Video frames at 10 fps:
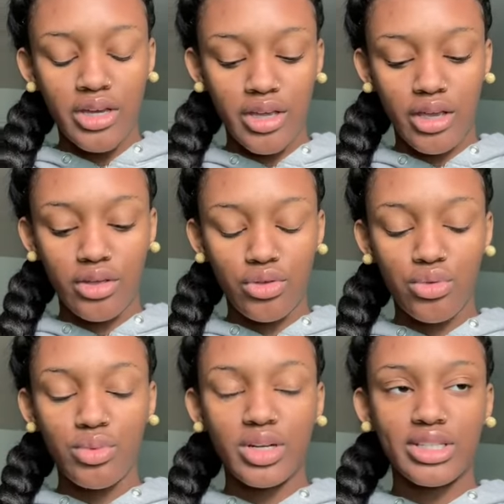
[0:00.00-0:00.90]
And
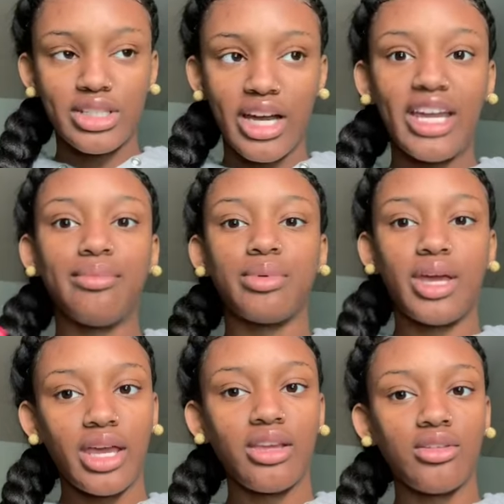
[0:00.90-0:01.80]
you want to type
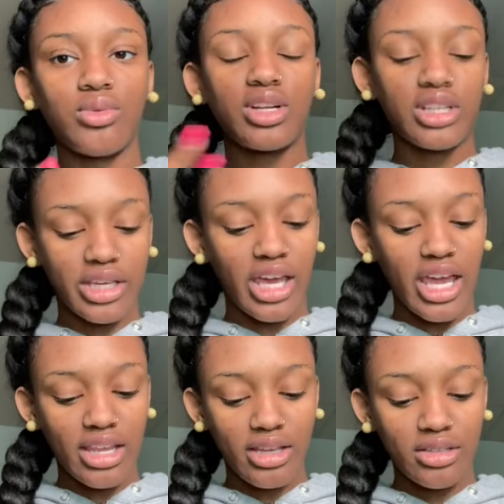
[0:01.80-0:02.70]
a, you want to click
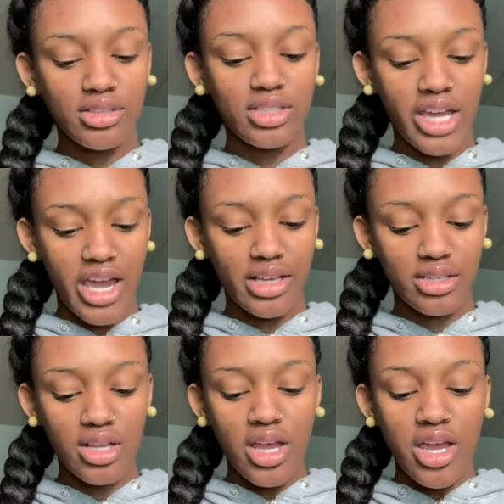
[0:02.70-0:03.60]
edit
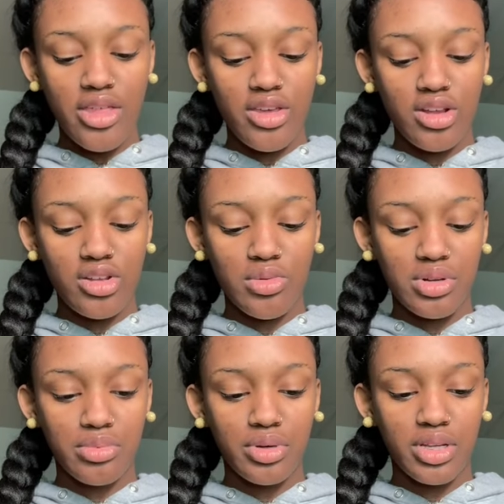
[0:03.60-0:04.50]
text, and then you want
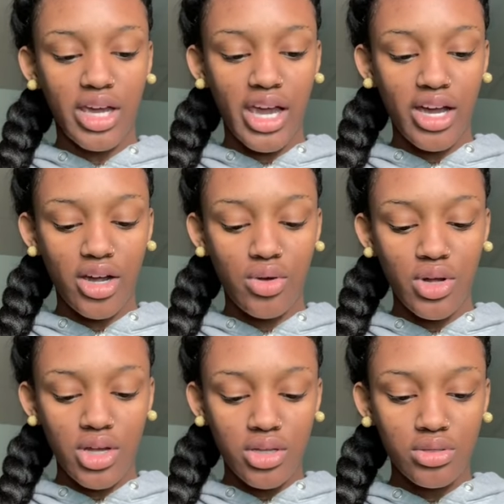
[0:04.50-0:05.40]
to put how
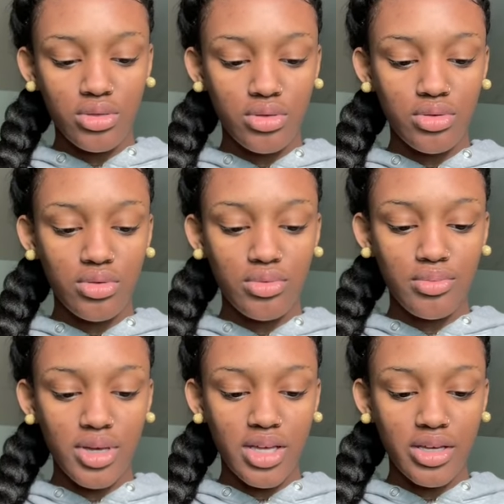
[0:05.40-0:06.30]
to
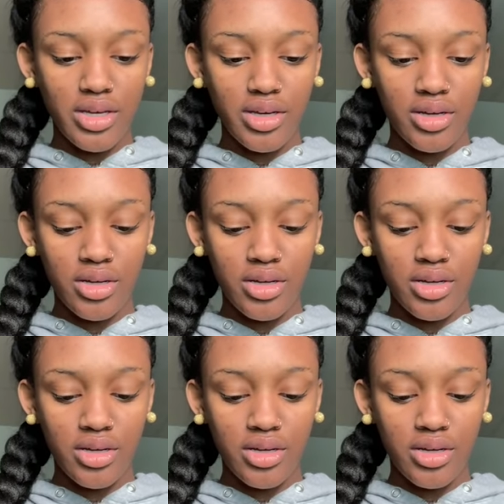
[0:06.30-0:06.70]
make